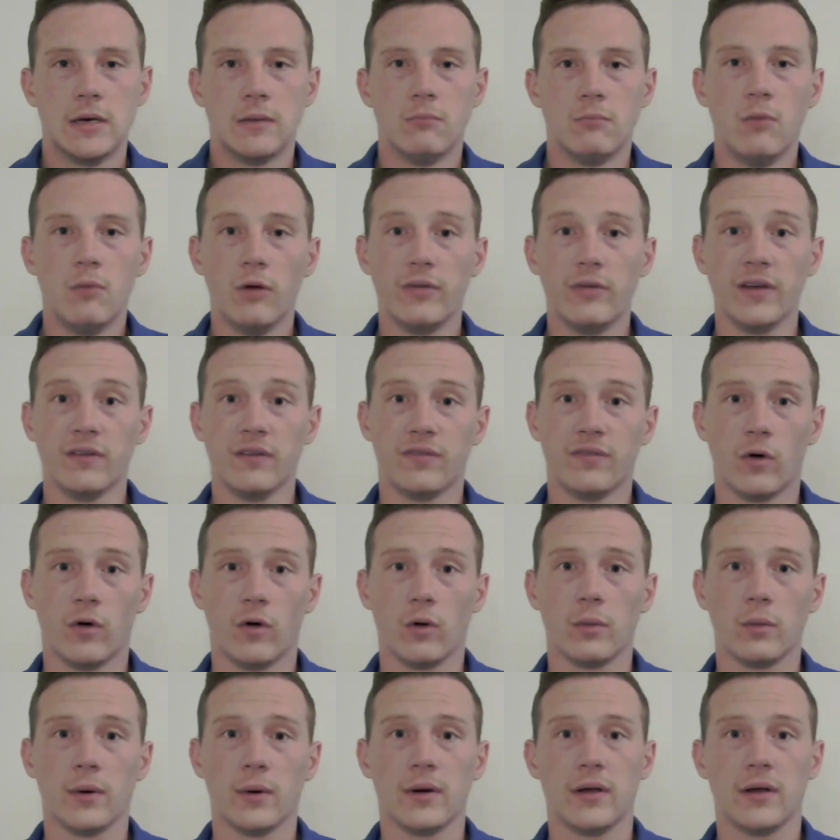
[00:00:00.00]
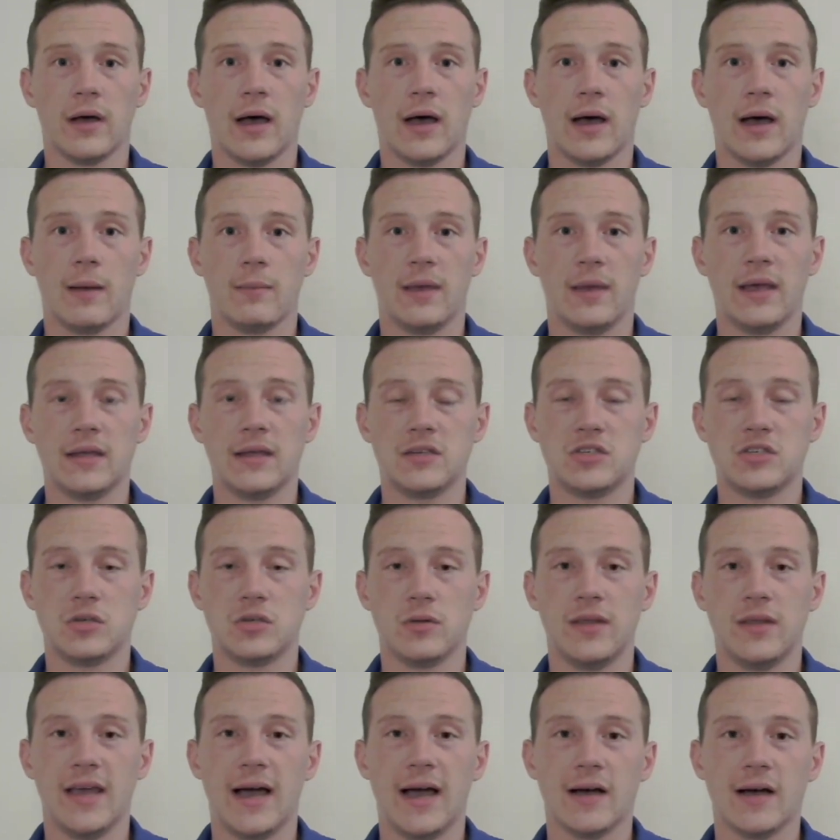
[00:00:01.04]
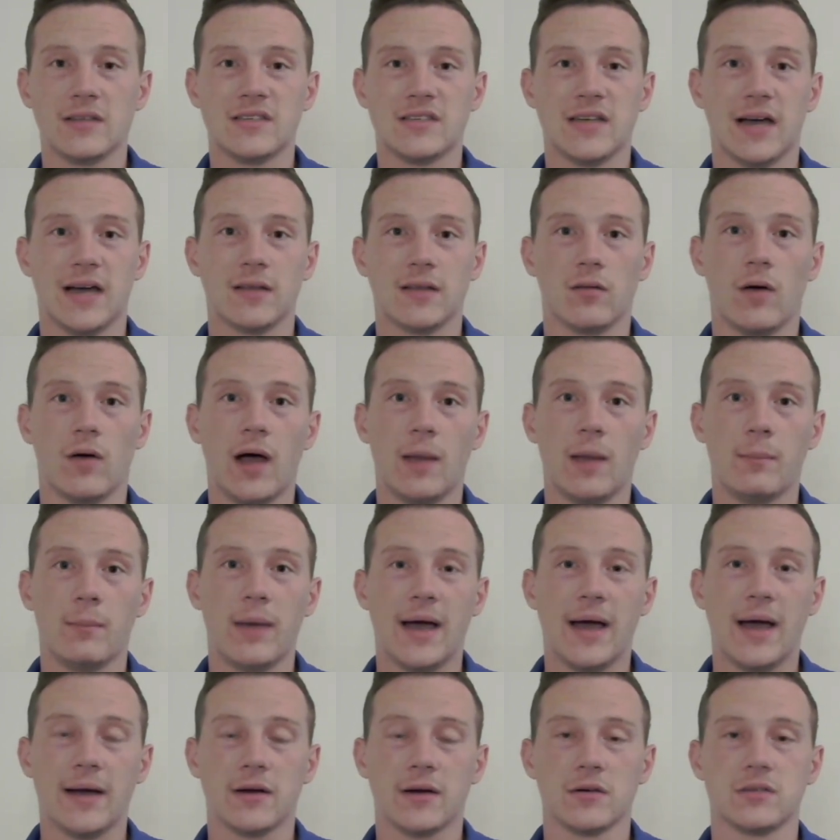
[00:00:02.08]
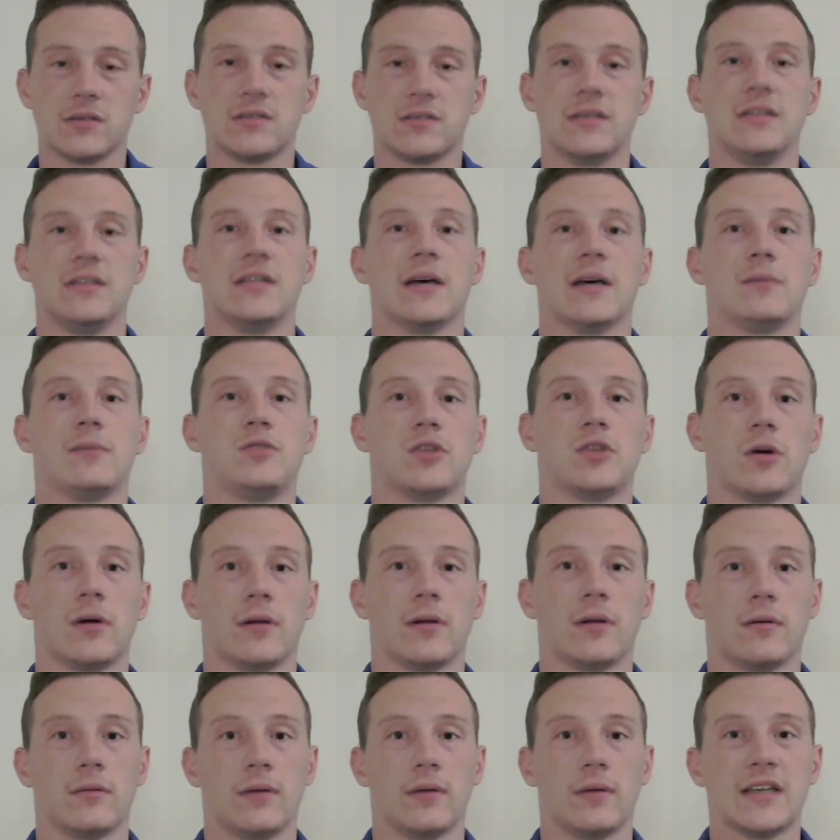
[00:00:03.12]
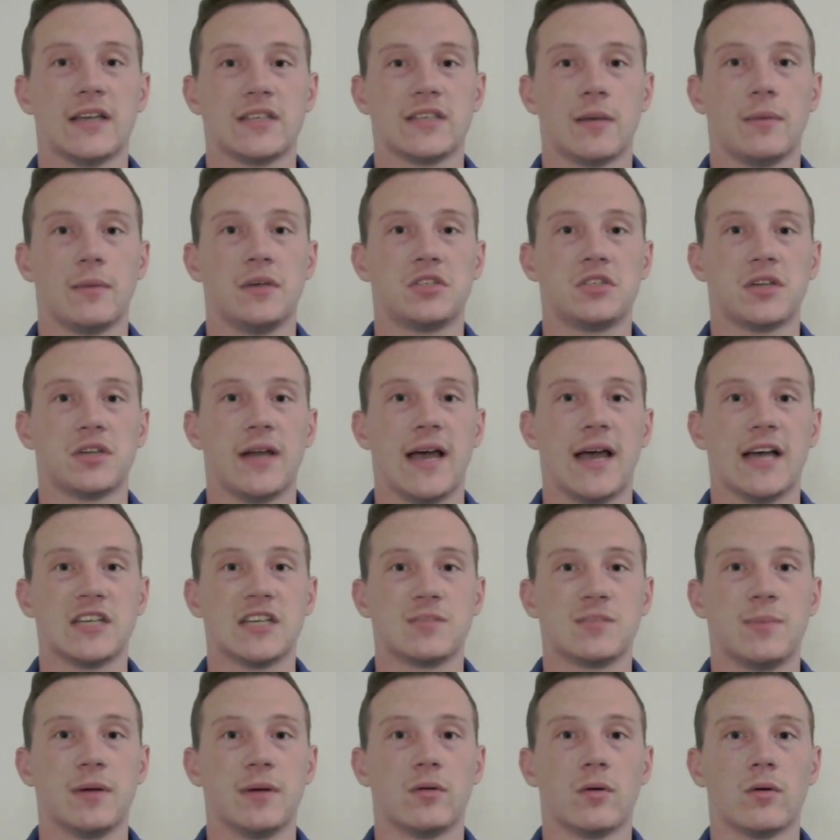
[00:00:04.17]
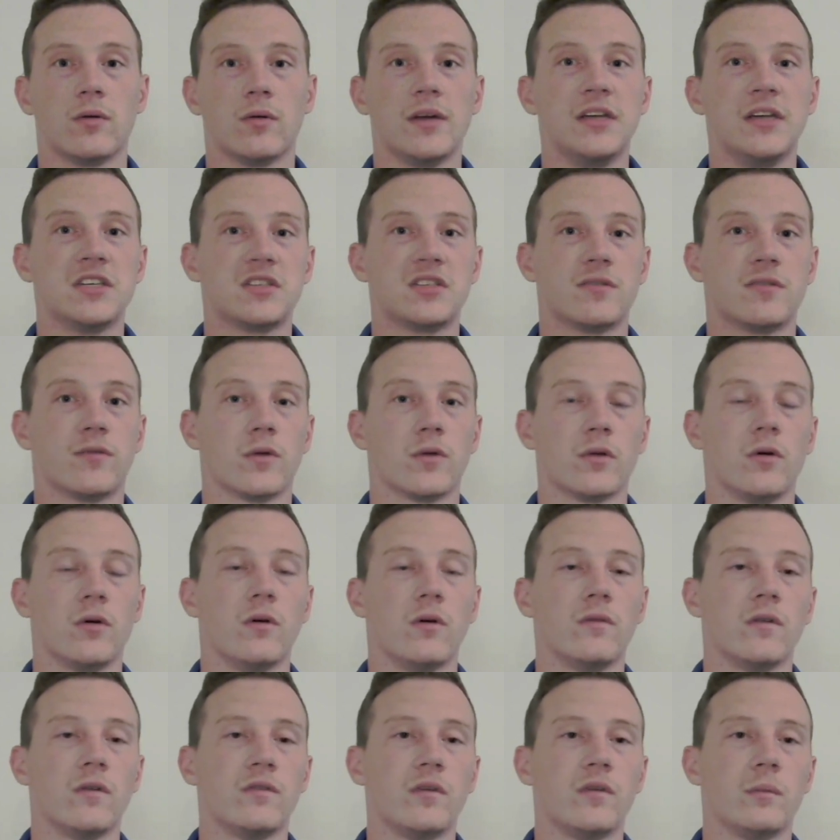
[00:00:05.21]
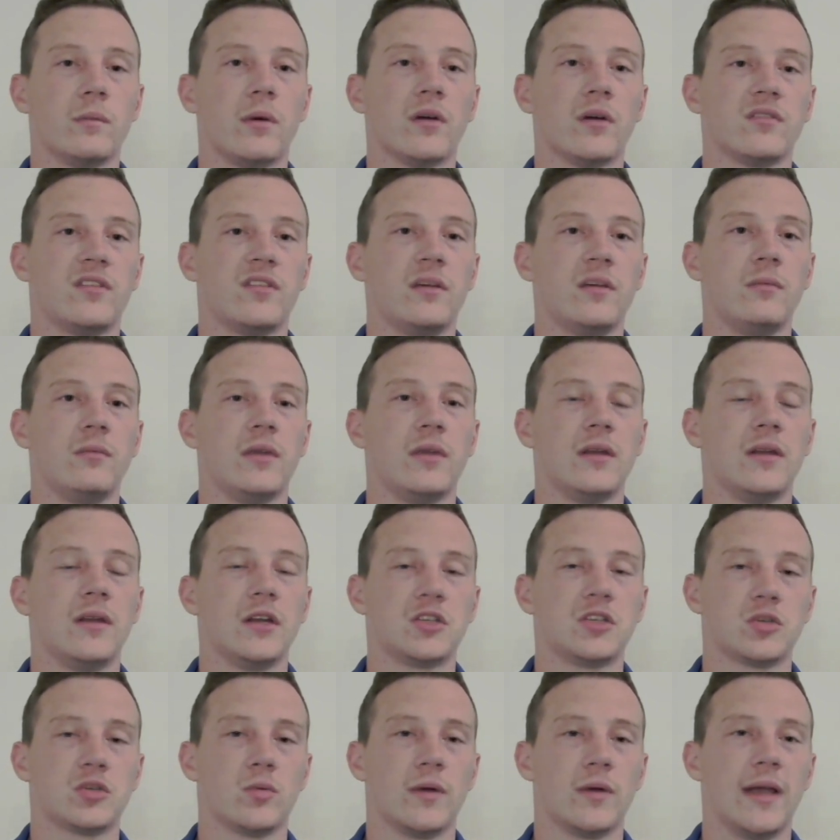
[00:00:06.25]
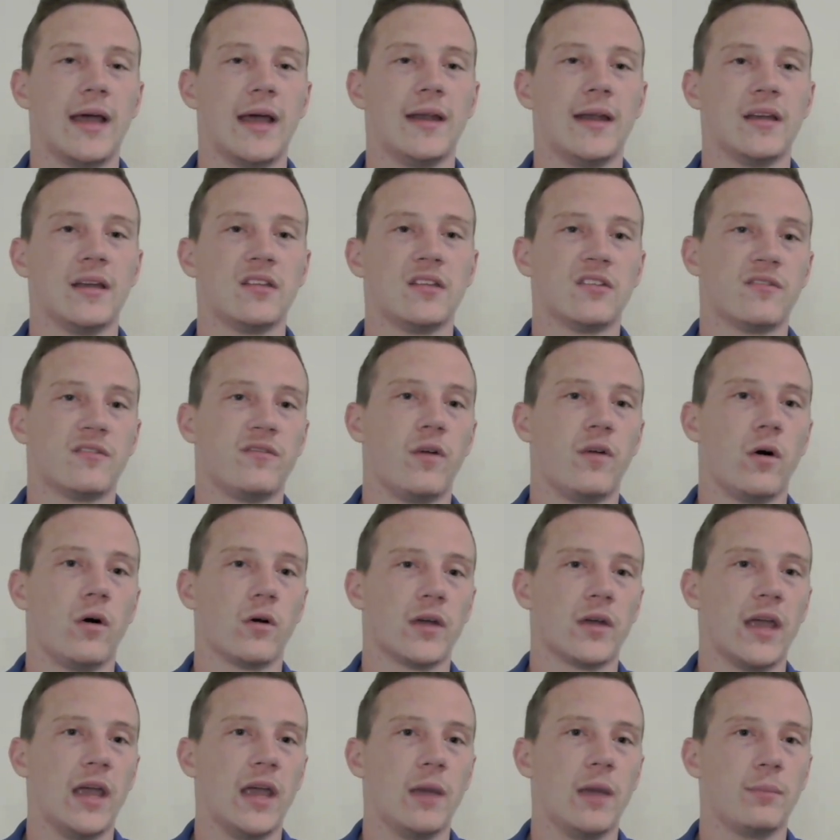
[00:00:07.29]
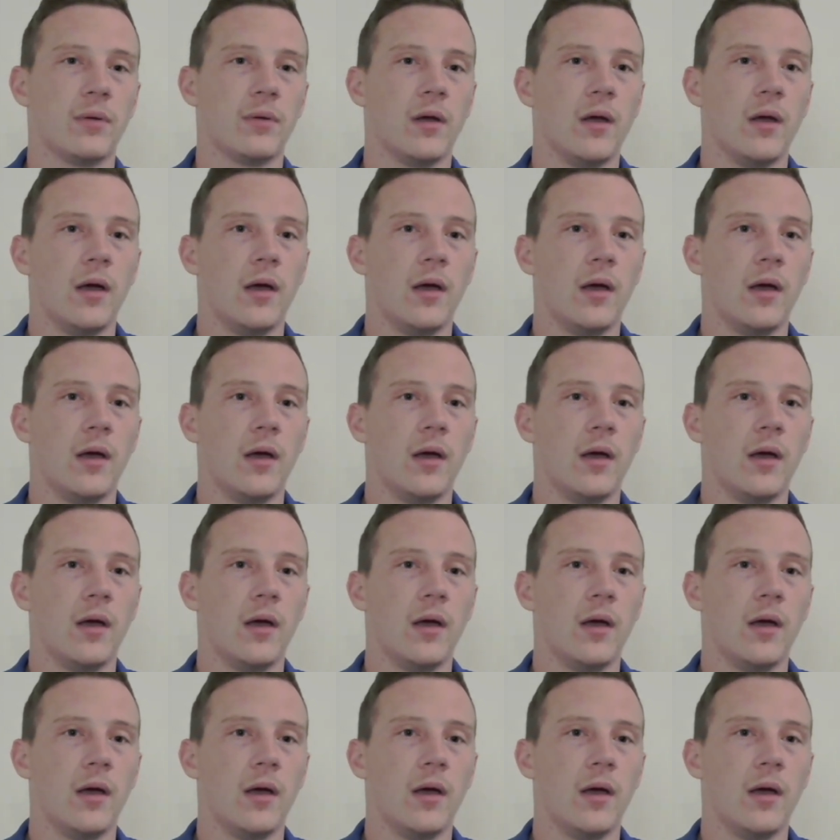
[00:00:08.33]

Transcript: Moving forward um, into the outside linebackers, the depth chart, as I mentioned, has been released for the Louisville football team, the initial one heading into fall camp.